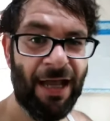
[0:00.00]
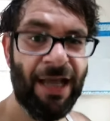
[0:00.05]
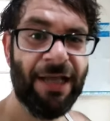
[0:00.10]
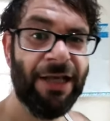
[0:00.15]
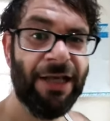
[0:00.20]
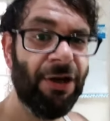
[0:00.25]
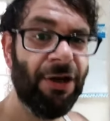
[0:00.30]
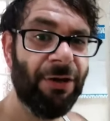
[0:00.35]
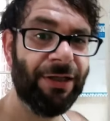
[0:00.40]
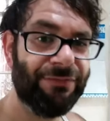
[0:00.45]

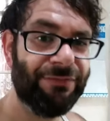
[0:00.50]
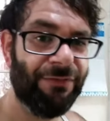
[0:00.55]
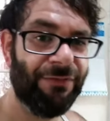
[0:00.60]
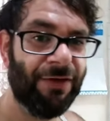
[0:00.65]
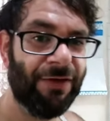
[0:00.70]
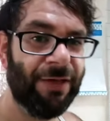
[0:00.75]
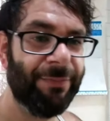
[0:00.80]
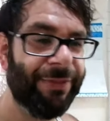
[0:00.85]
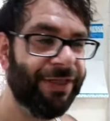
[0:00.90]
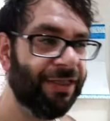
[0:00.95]
You know, it's
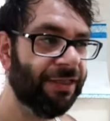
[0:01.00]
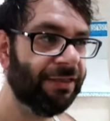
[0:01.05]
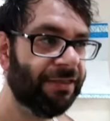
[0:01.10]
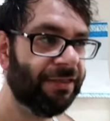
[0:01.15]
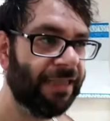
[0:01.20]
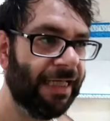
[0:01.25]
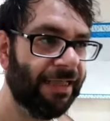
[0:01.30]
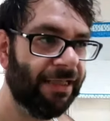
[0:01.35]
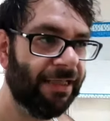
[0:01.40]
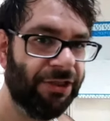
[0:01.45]
funny because
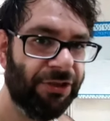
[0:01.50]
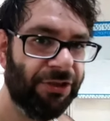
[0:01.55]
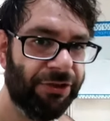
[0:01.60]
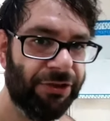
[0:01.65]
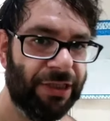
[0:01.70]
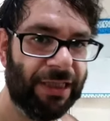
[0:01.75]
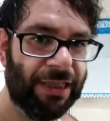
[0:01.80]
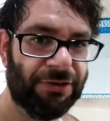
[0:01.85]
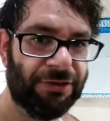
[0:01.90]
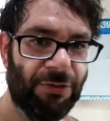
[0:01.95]
you
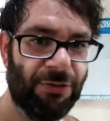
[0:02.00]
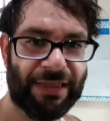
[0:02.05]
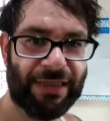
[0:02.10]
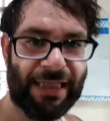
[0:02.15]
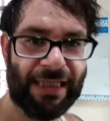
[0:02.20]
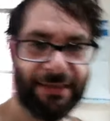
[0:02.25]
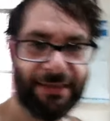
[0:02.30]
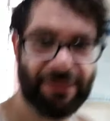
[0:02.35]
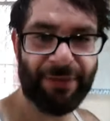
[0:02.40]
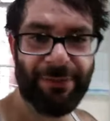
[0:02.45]
guys are always
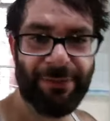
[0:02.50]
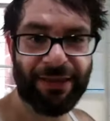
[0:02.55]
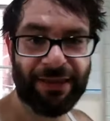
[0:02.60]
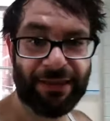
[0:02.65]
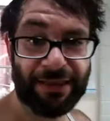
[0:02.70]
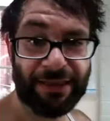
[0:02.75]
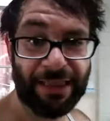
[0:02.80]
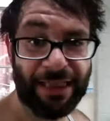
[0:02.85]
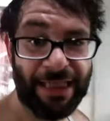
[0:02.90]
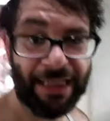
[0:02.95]
asking me
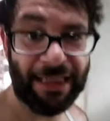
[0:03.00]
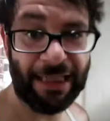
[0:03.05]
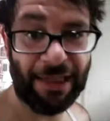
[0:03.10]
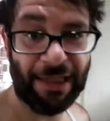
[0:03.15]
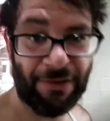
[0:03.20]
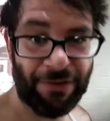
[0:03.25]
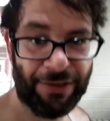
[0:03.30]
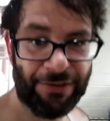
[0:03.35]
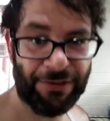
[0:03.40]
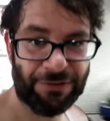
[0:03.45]
about the heat
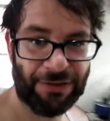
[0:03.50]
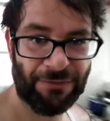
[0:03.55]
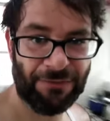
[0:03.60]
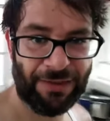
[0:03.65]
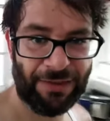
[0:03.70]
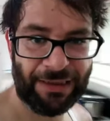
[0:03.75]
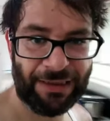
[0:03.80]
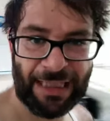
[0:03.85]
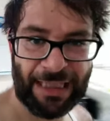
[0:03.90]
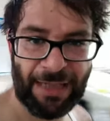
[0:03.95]
out here and stuff
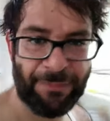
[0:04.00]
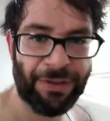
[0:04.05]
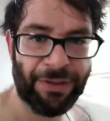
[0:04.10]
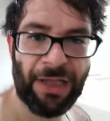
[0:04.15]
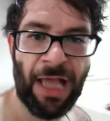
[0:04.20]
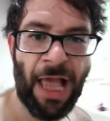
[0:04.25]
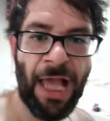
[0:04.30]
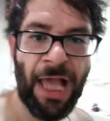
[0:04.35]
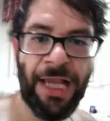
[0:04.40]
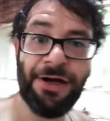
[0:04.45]
like that, but,